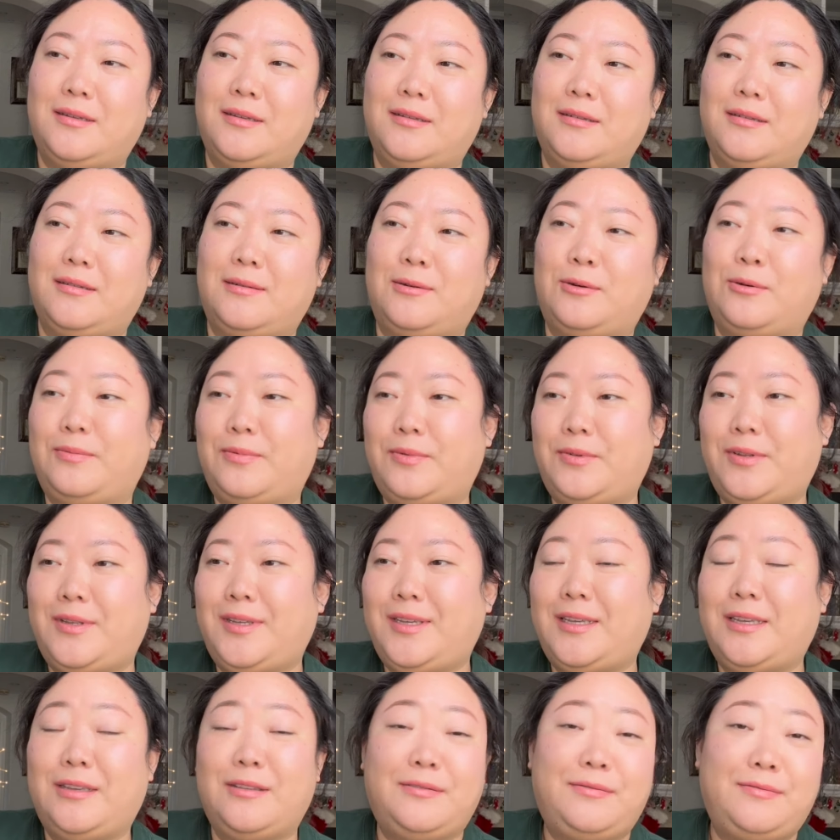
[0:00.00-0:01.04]
hopefully
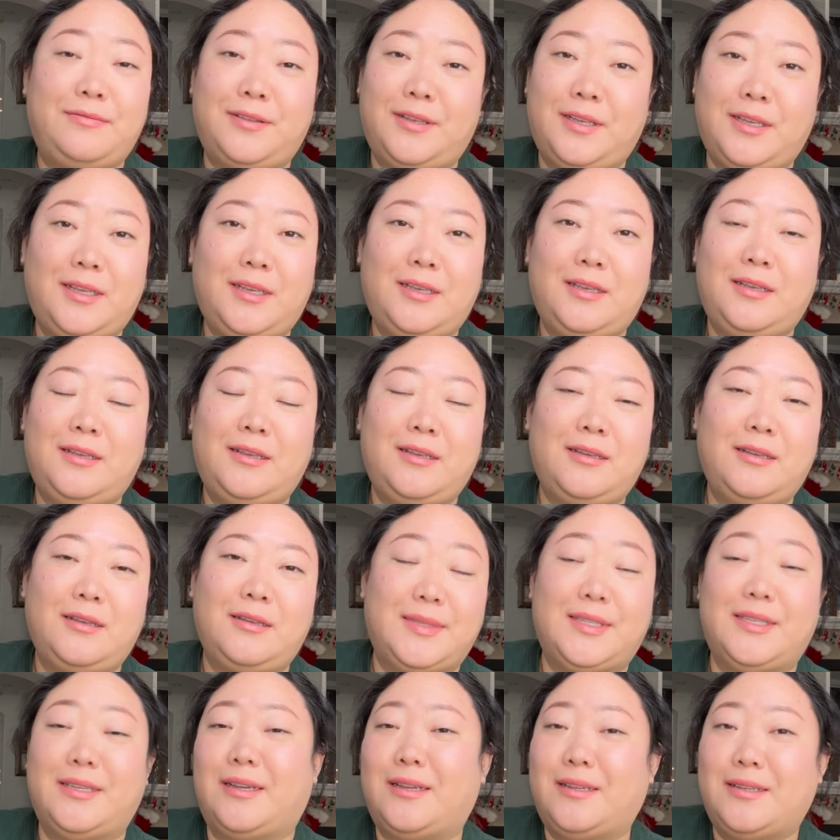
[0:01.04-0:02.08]
if he
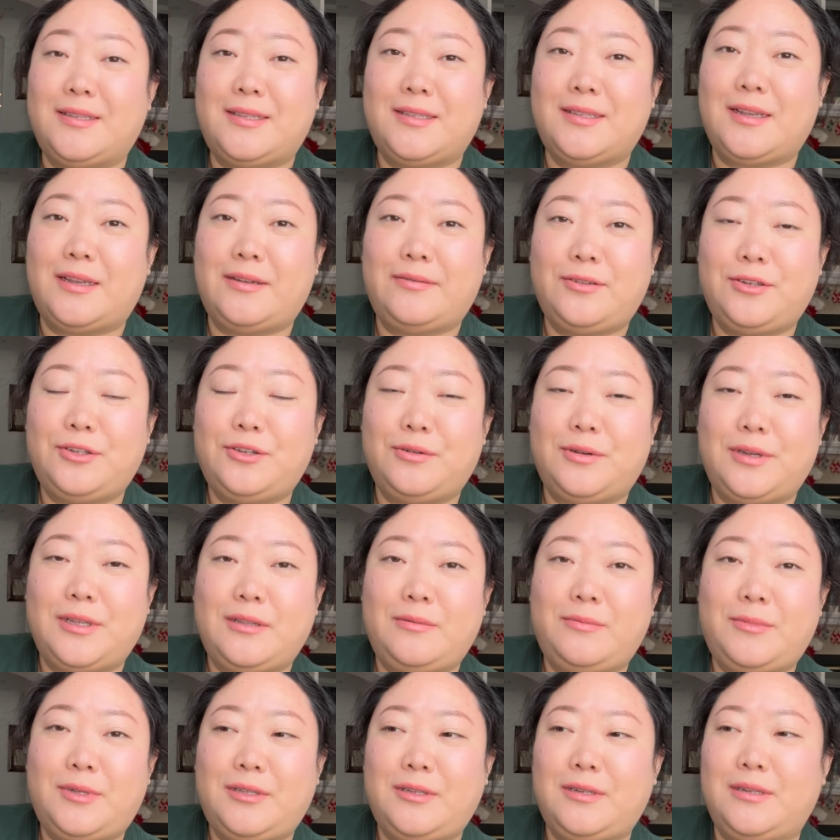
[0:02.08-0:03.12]
does ever join the
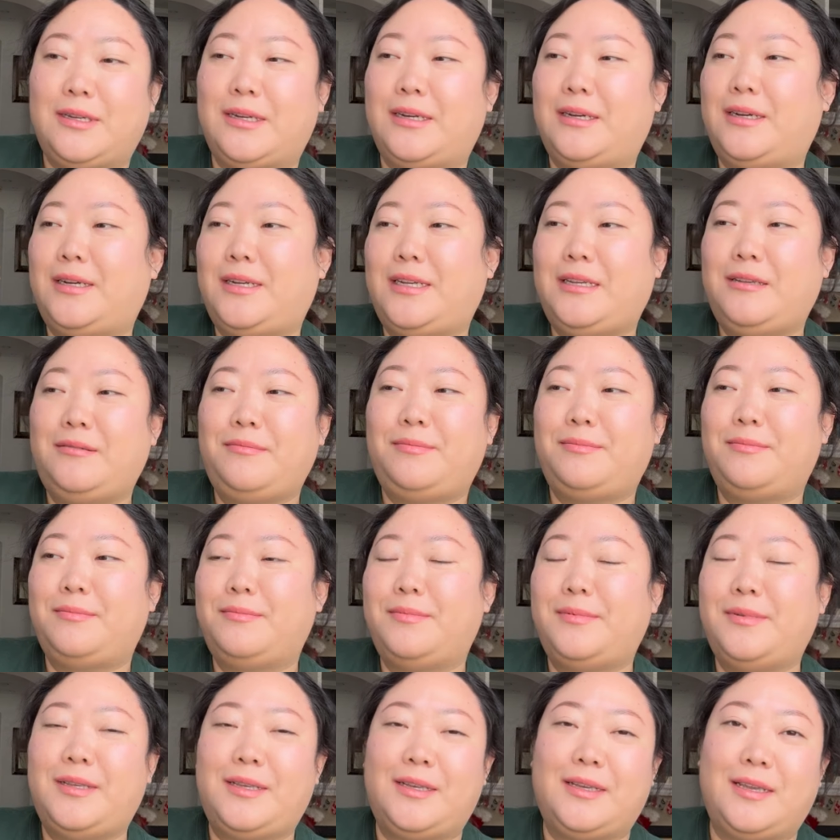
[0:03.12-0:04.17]
military,
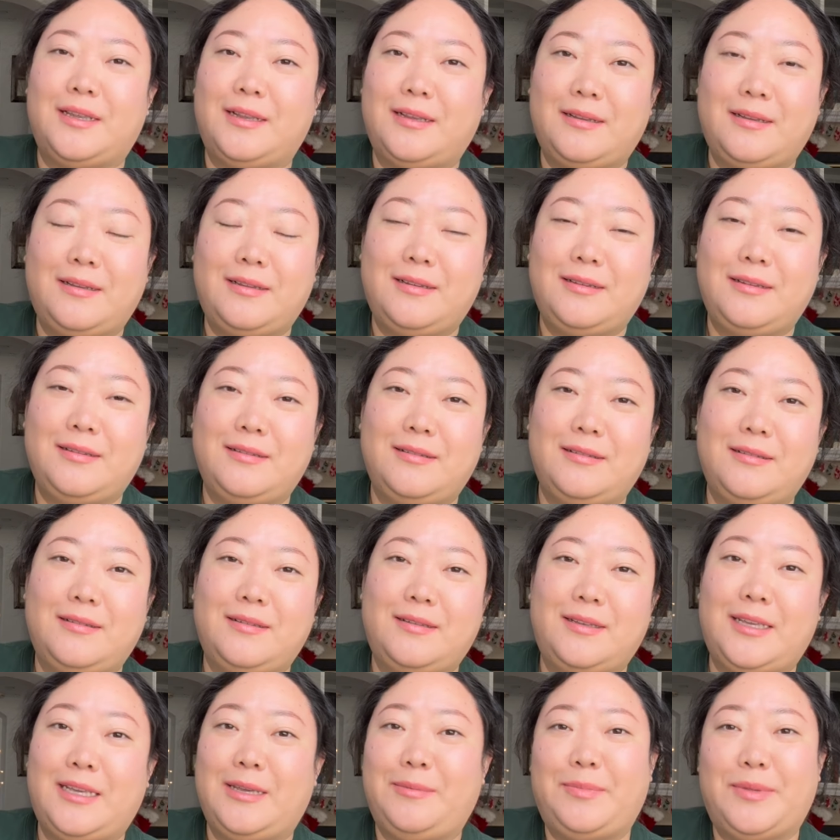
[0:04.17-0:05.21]
he can
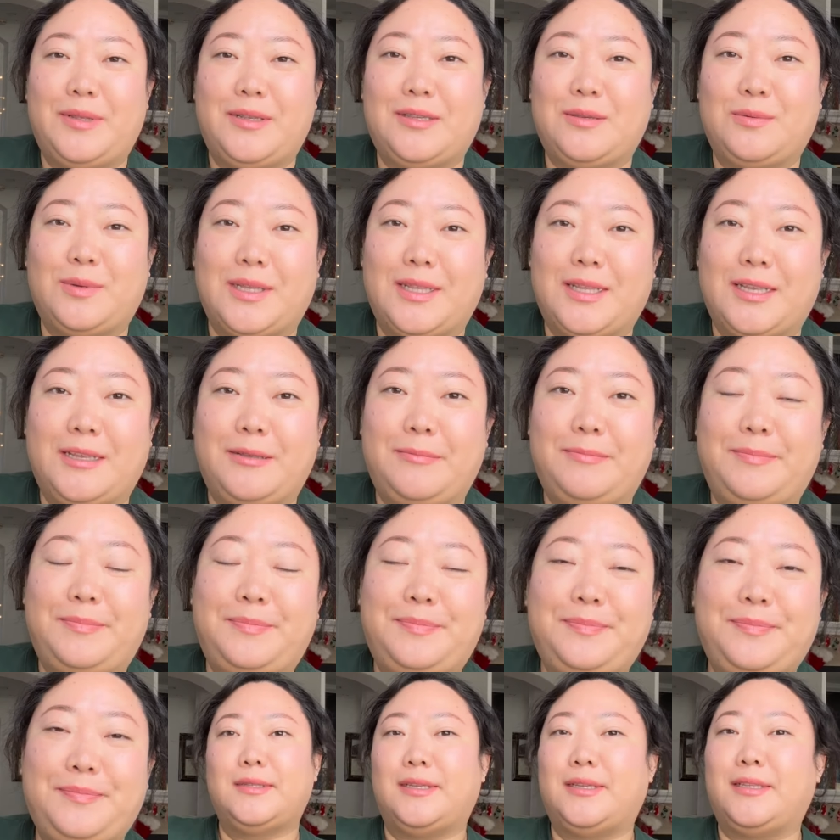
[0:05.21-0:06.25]
keep this with him
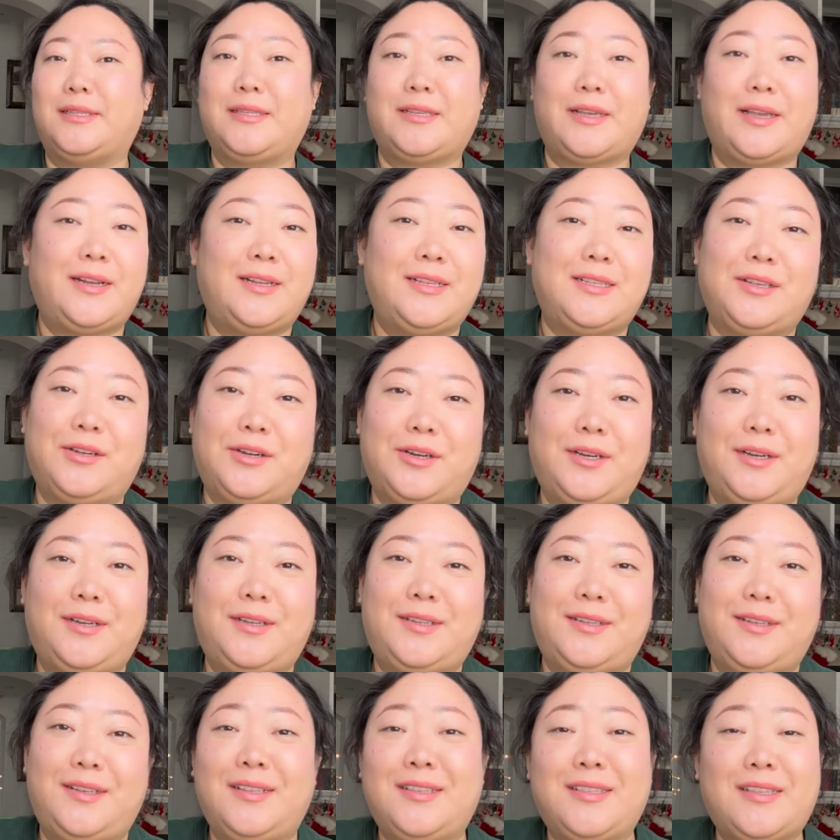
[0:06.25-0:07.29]
inside his
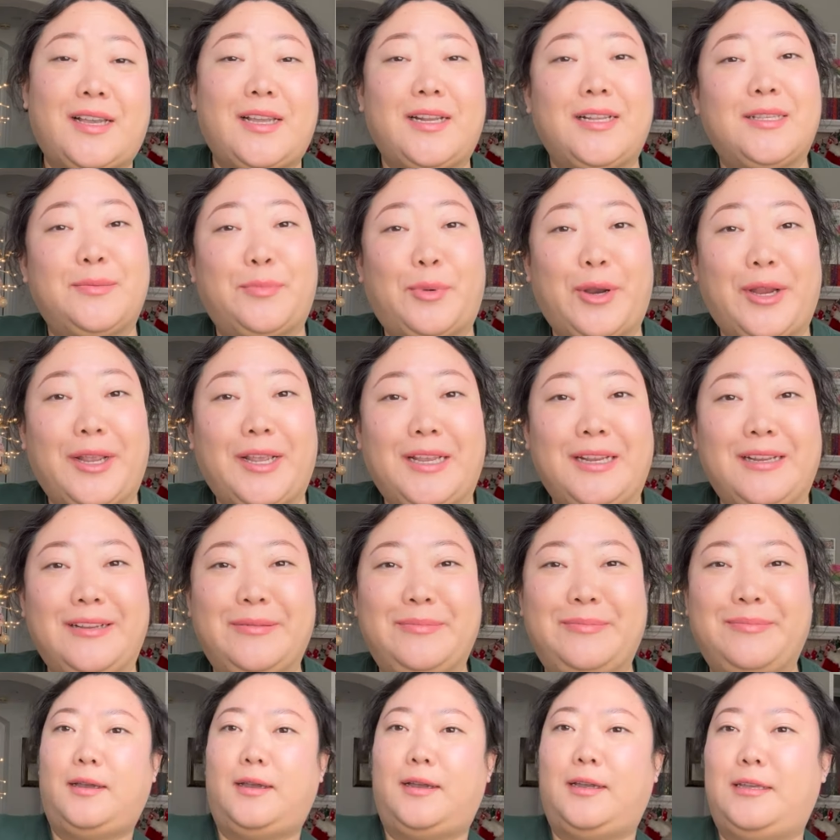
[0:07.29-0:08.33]
heart, inside his brain.
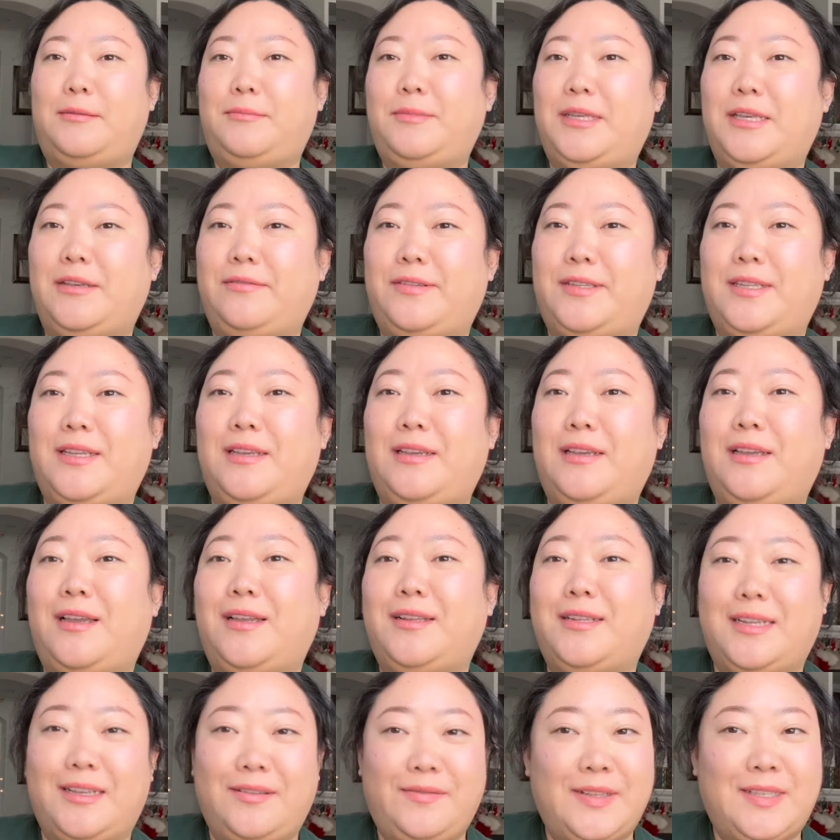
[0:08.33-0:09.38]
I am gifting
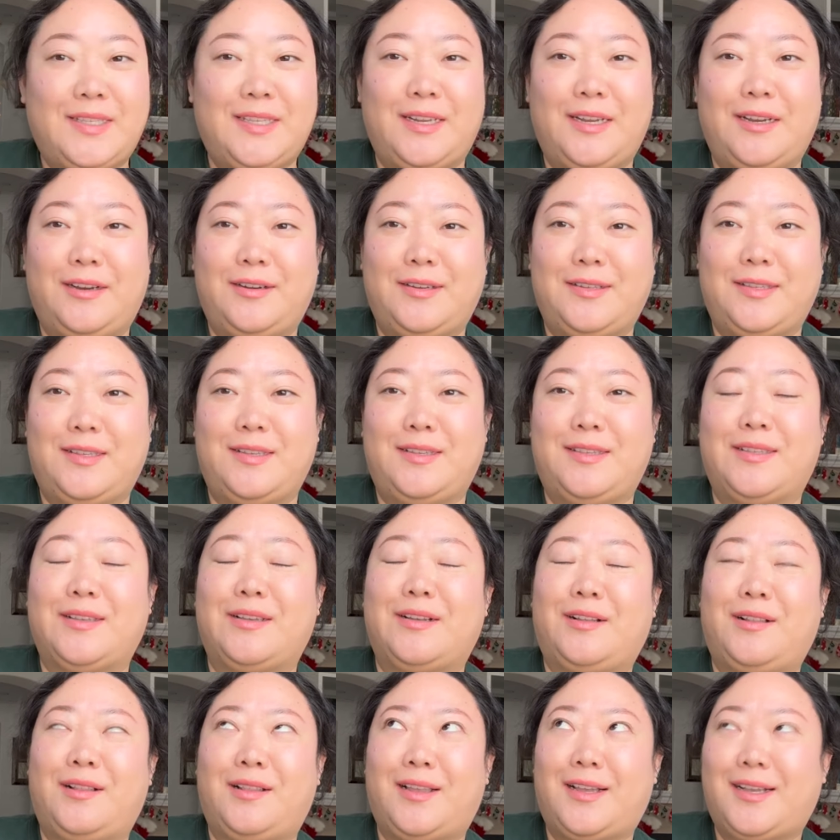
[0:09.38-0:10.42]
David Sedaris's
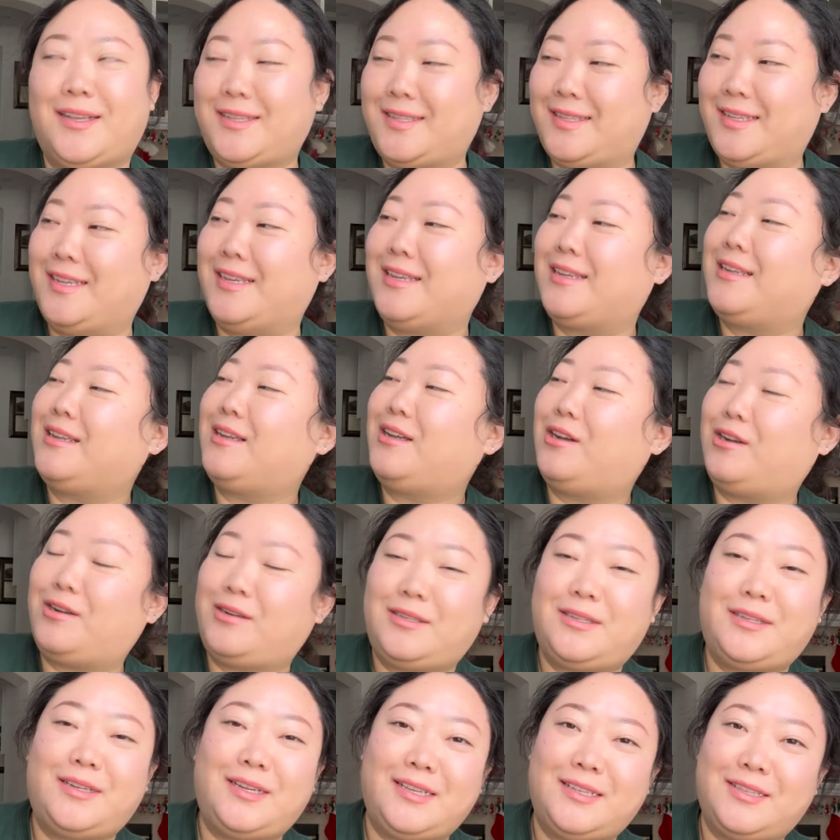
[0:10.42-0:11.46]
classic
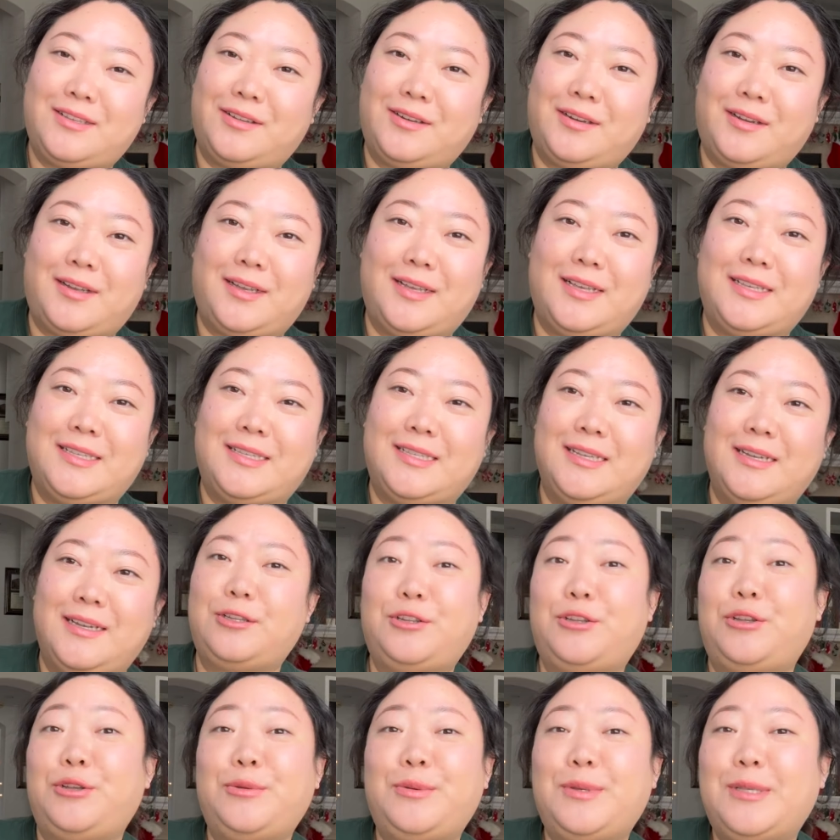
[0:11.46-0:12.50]
Holidays on Ice
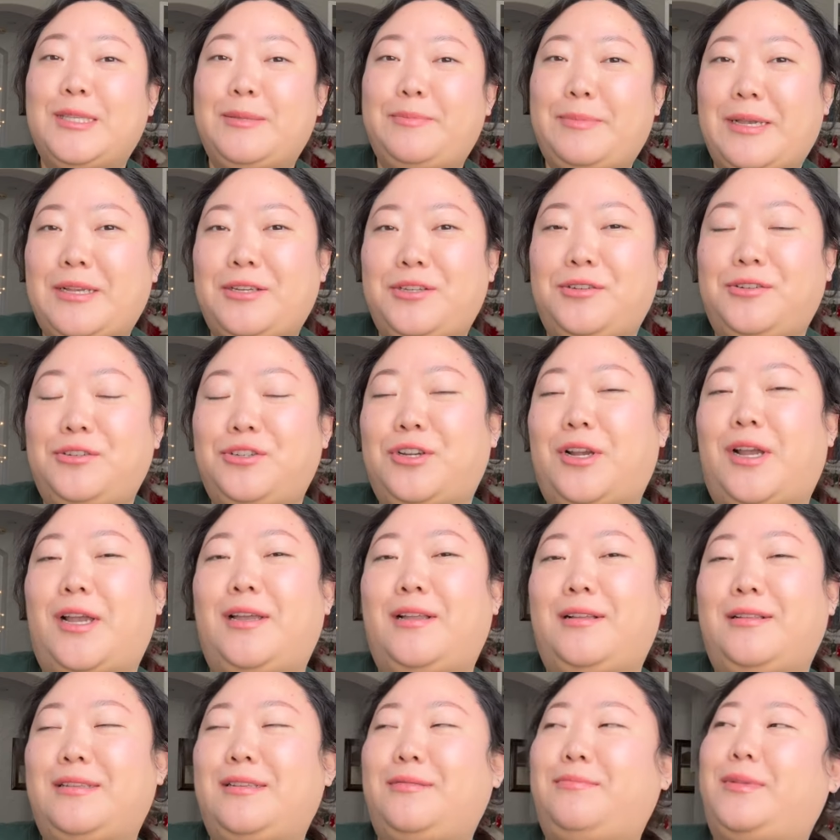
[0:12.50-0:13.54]
to a special
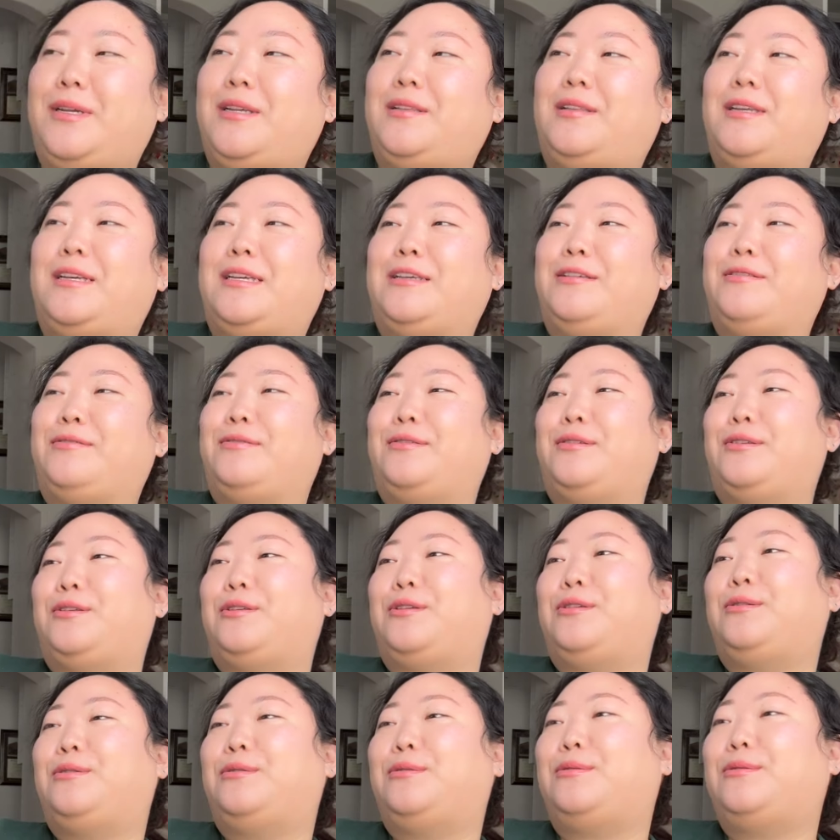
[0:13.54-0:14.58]
child in my life
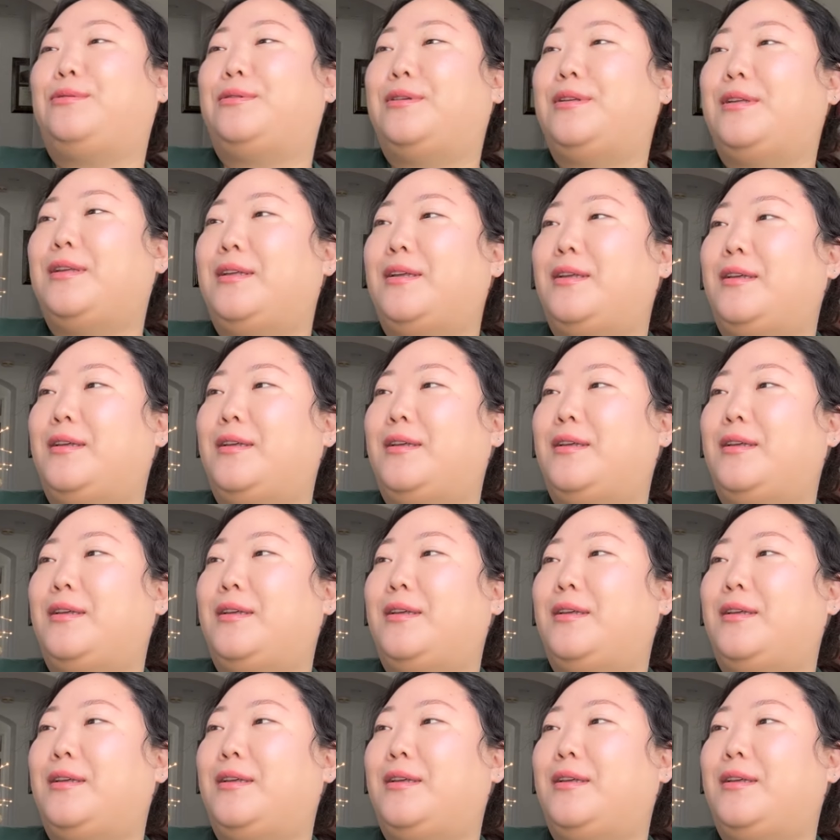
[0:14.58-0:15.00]
who